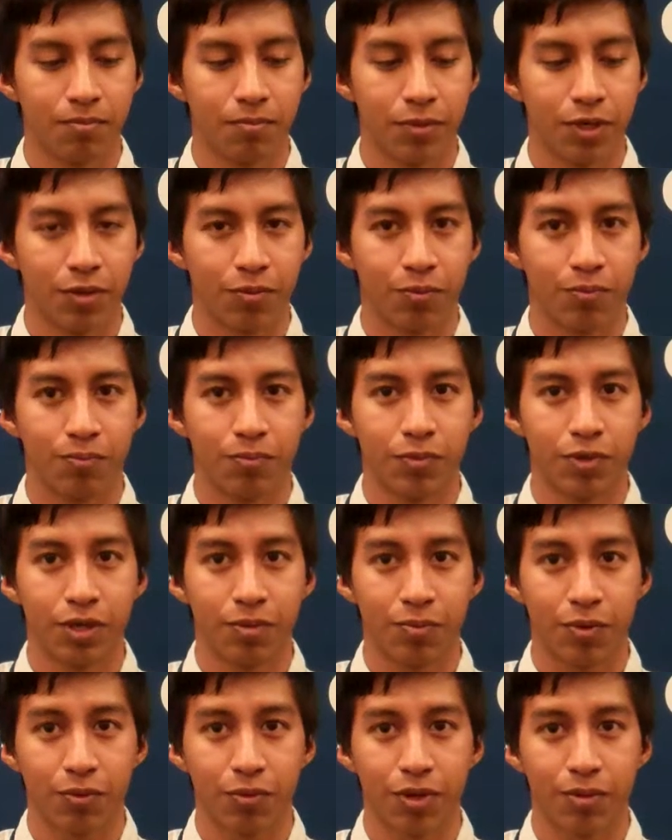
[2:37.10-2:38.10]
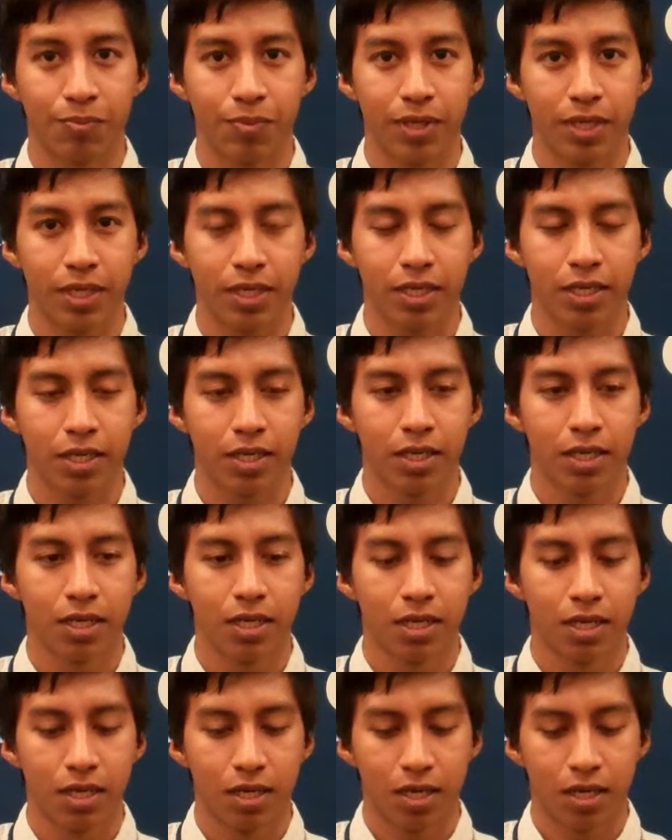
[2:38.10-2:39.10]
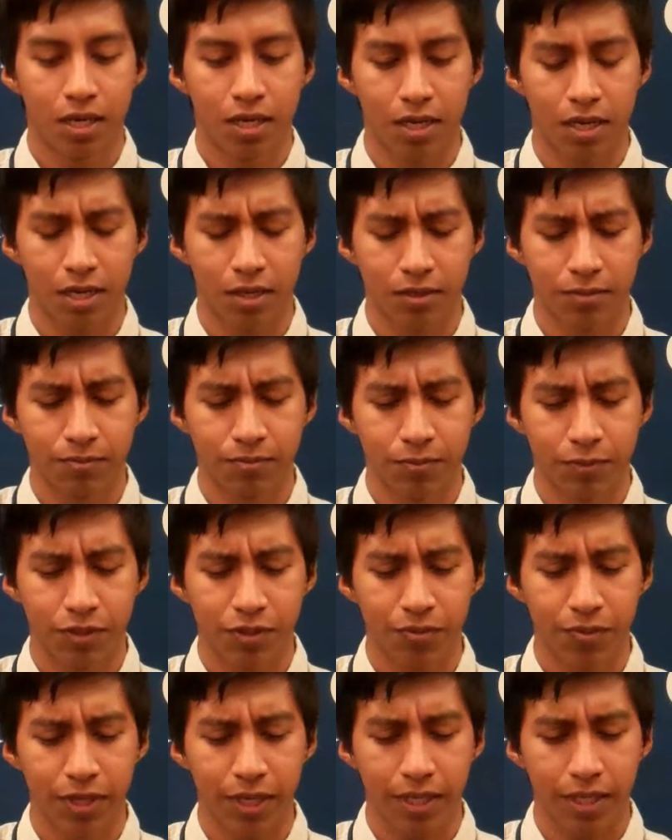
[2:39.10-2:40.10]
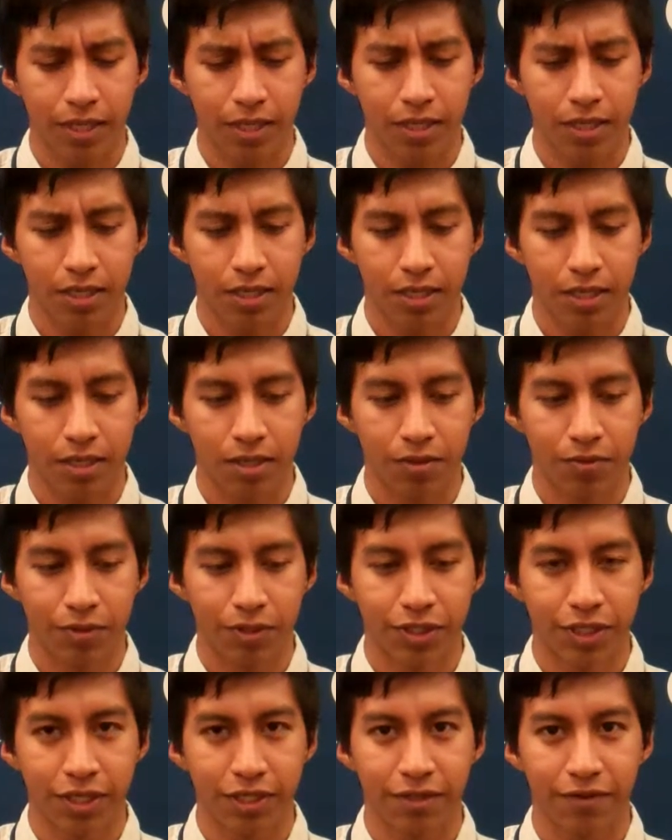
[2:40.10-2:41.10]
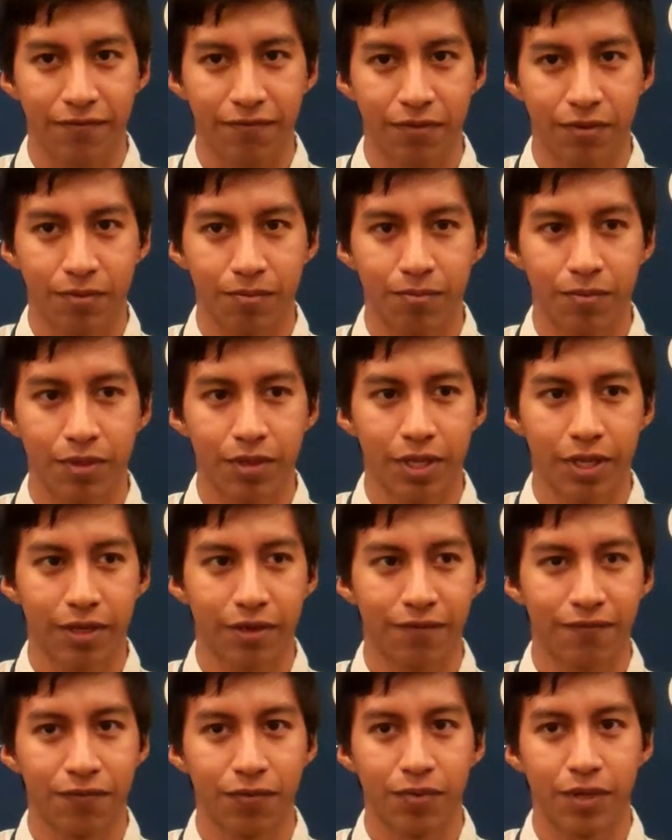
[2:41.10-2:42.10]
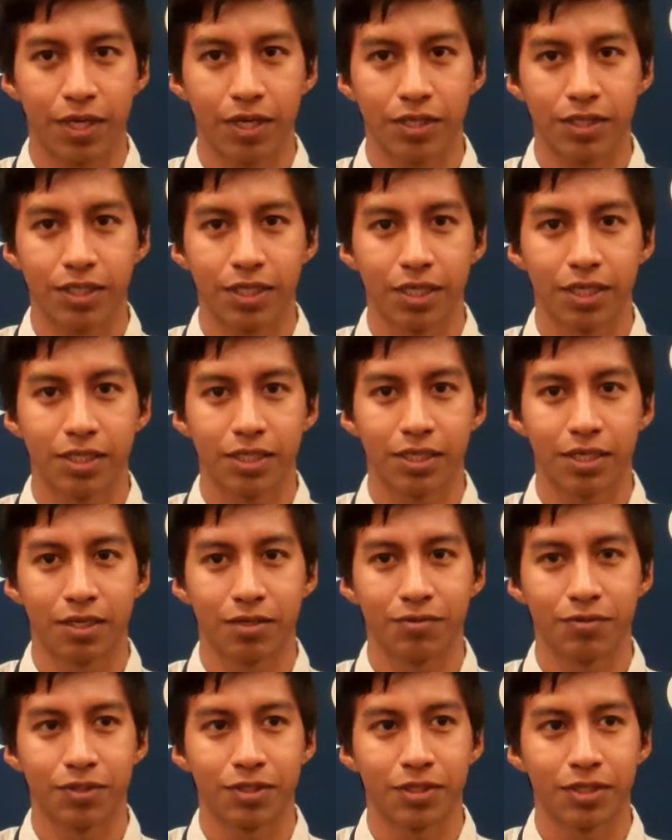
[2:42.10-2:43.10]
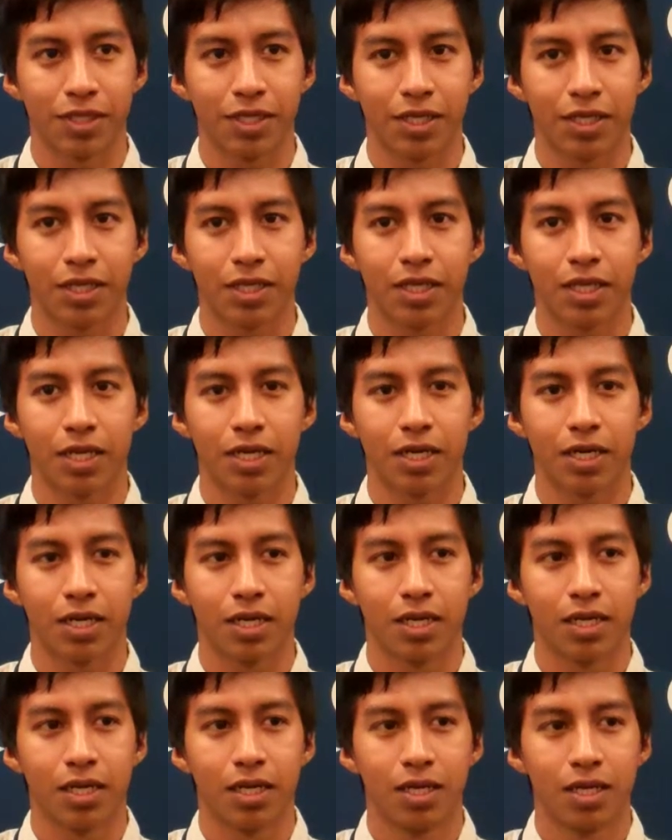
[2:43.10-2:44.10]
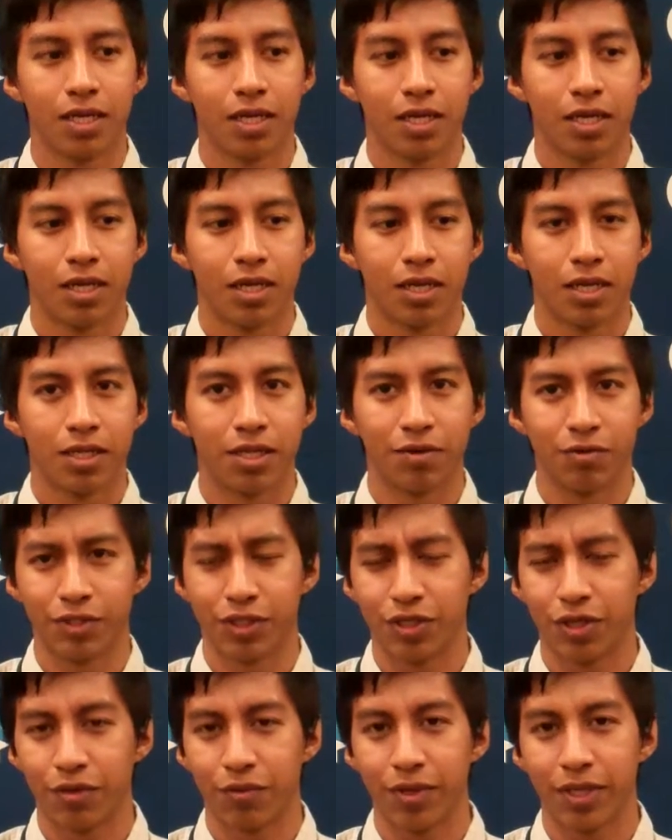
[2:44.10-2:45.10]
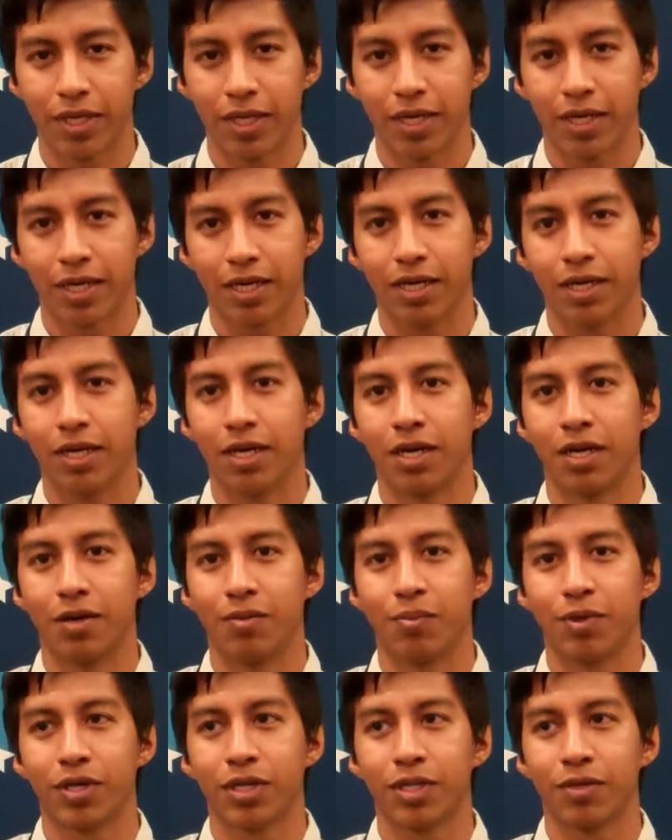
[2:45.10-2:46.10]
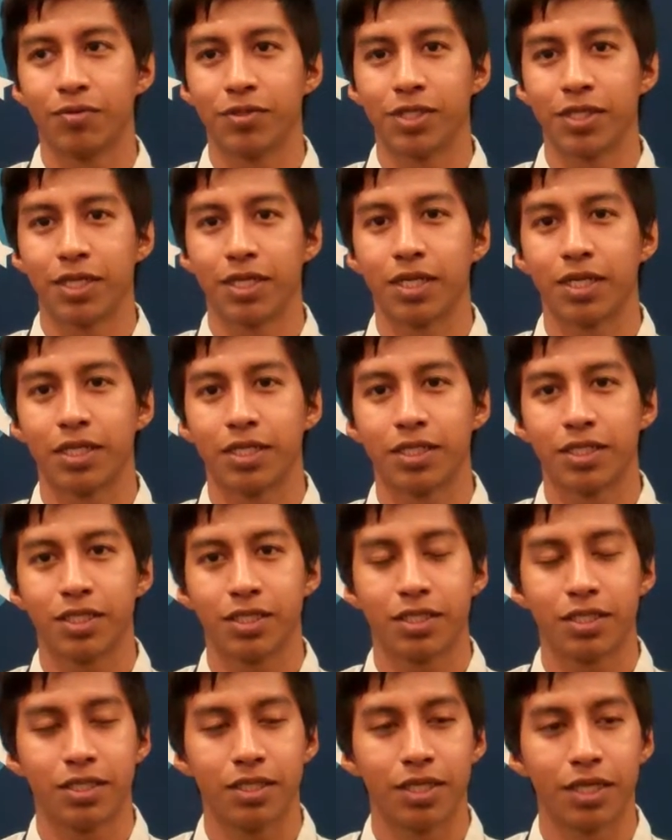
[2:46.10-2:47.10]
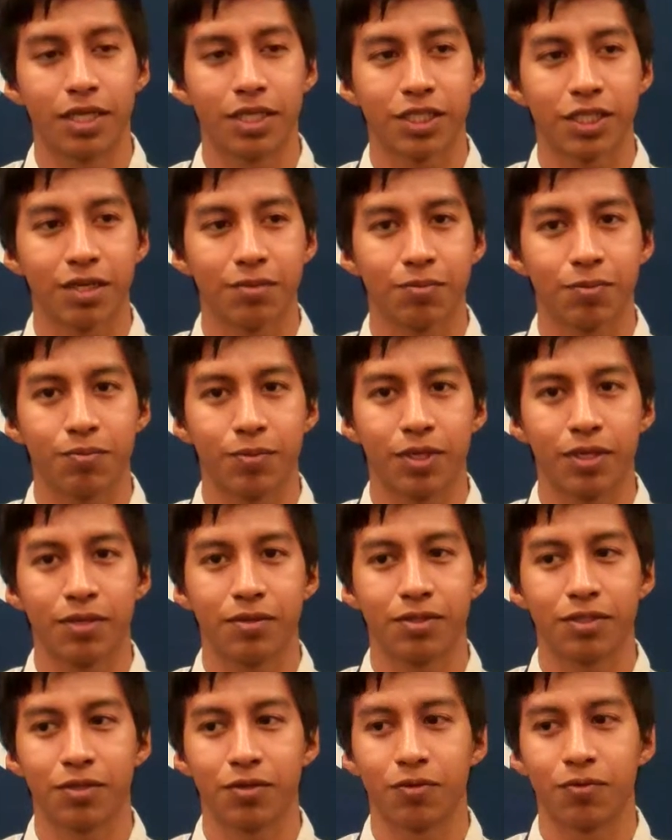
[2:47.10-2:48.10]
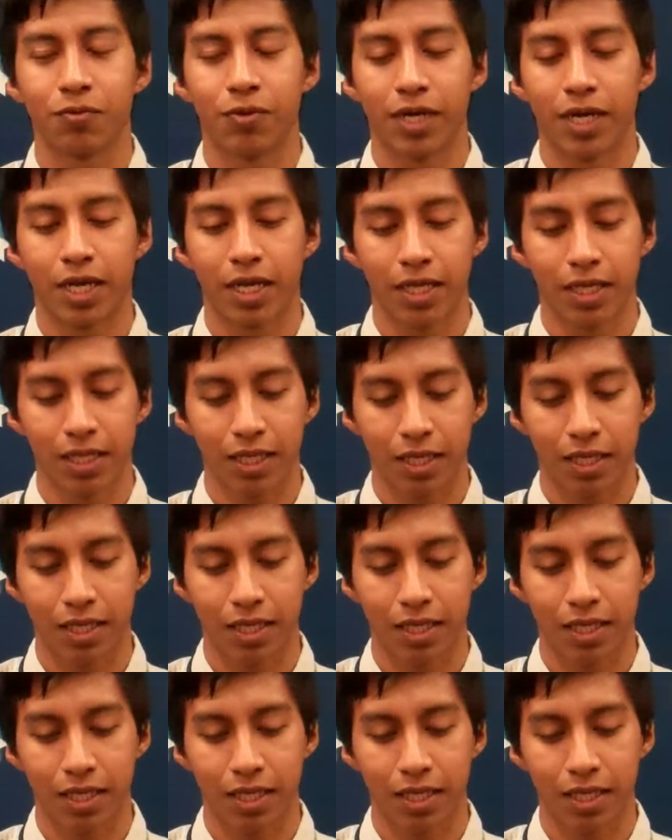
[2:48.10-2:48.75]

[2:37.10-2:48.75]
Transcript: number one pick. So when I got rejected from like a few Cal States, I was thinking that there was no way that Berkeley was gonna accept me. So when I